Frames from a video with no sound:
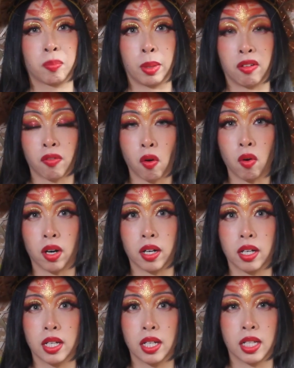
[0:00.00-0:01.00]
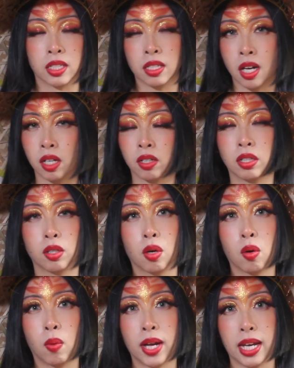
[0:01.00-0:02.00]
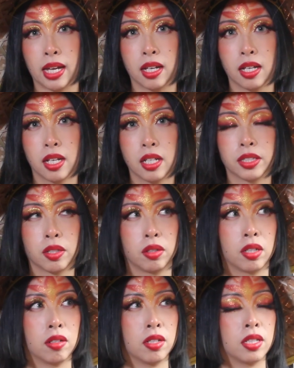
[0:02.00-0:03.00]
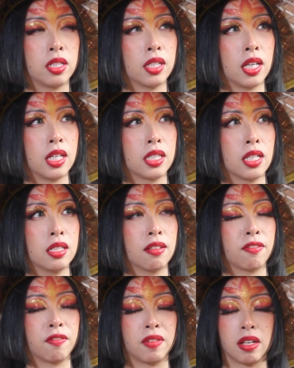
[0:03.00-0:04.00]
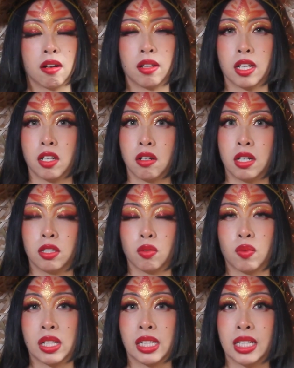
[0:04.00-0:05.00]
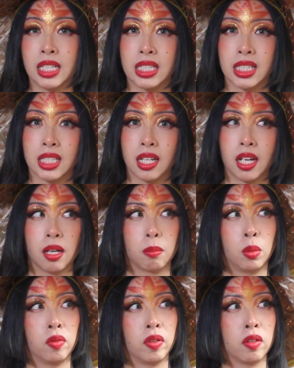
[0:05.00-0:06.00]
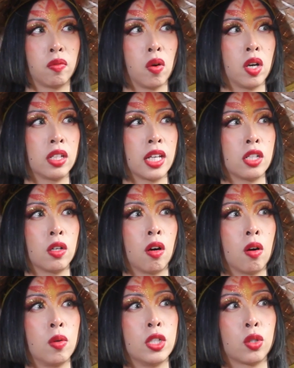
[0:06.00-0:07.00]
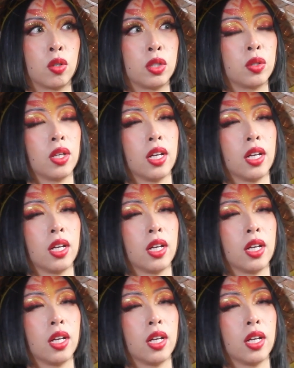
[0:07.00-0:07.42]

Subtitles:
before. It's not going to go away. So there is a sense of fear that you need to release moving forward, that you're always going to,